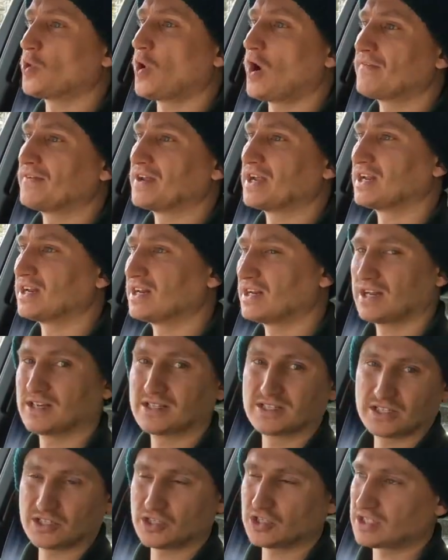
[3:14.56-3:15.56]
driving,
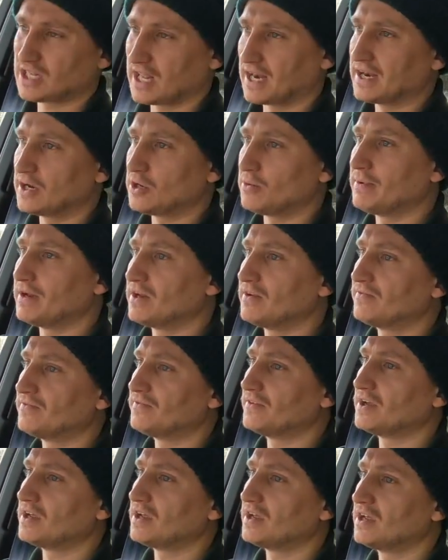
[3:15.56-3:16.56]
there's just that little bit
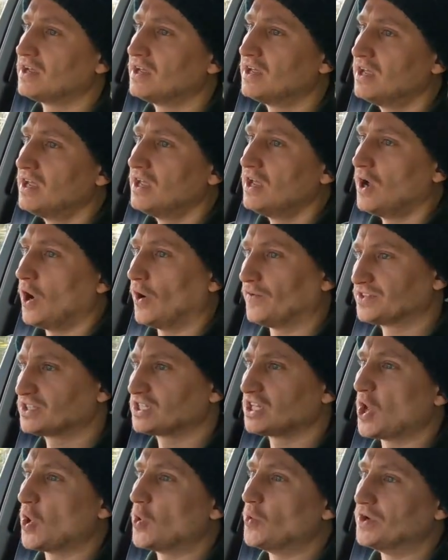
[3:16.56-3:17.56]
of
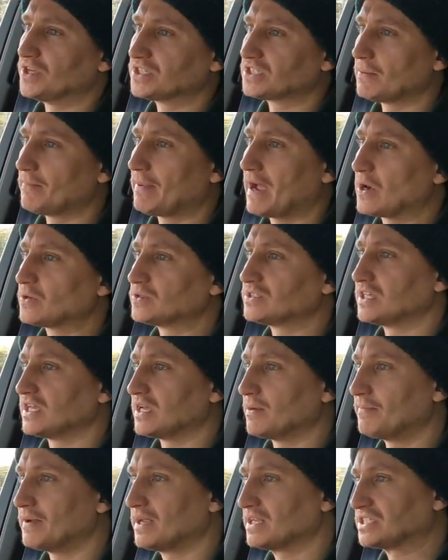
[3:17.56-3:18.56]
slowness about
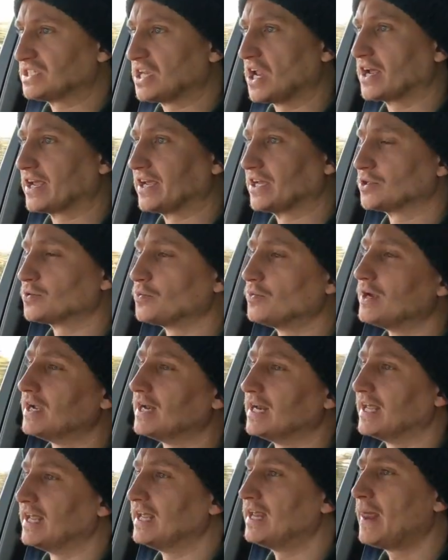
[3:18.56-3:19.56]
it, a bit sluggish
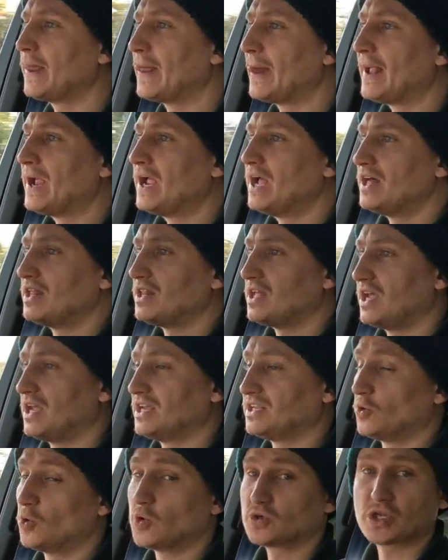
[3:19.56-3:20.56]
really.
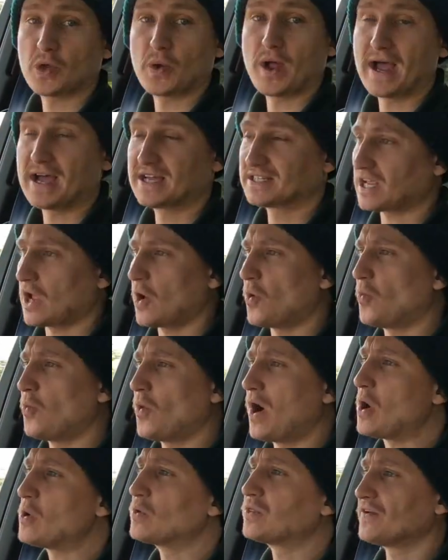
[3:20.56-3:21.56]
It also has a
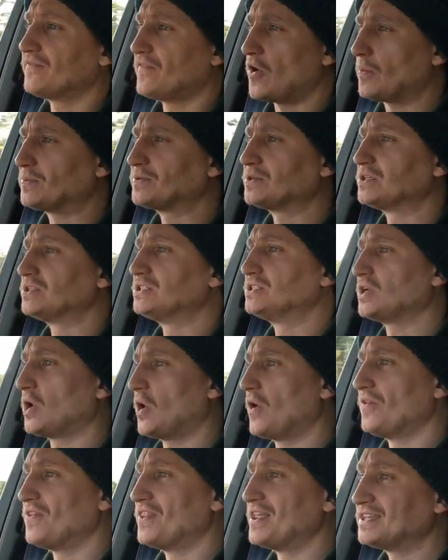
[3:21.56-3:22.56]
wealth of options
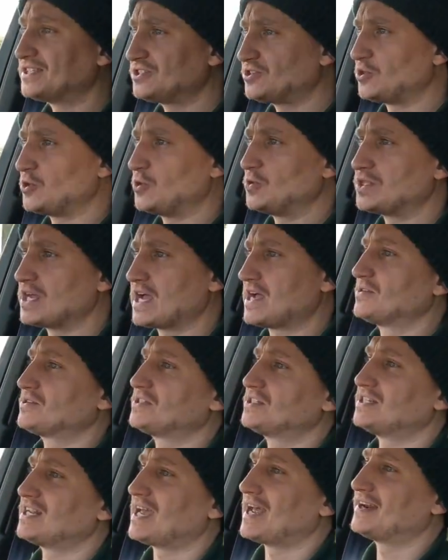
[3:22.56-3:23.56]
on this
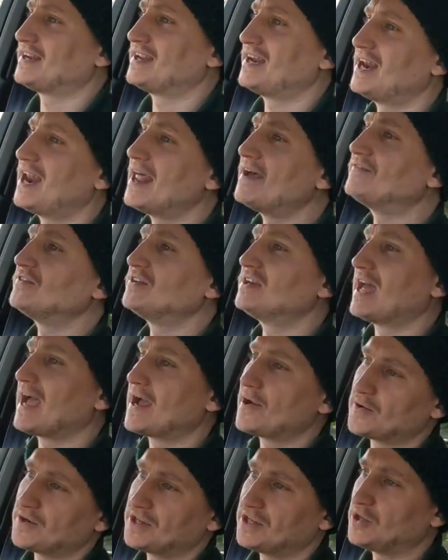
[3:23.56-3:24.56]
2011
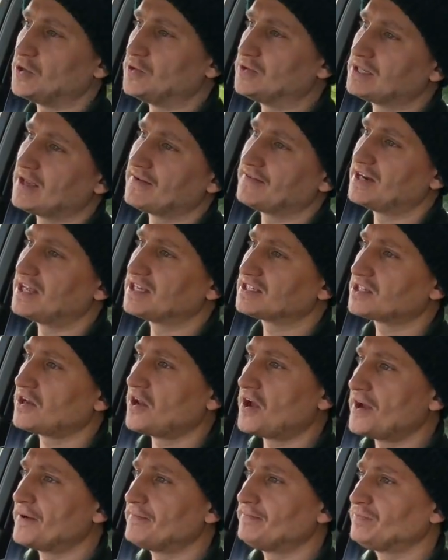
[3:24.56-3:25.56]
Audi Q7
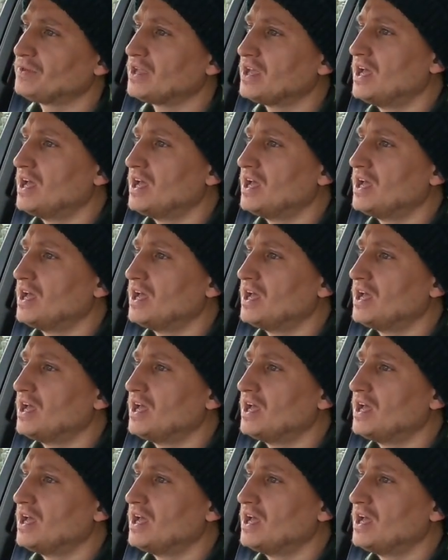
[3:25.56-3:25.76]
S-Line.